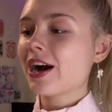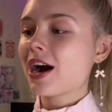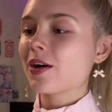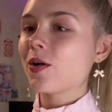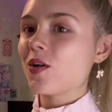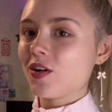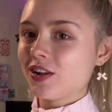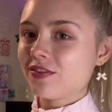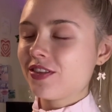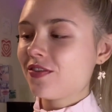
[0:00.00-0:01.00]
are
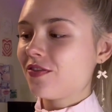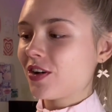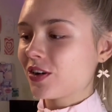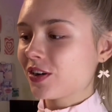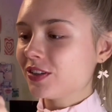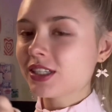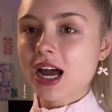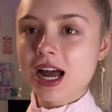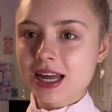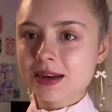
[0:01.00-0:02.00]
all of the photos
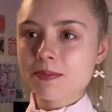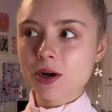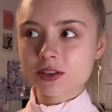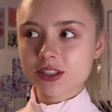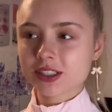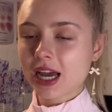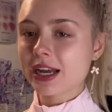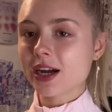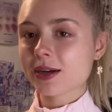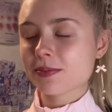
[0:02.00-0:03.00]
and posters
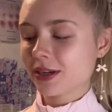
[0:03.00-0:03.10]
I got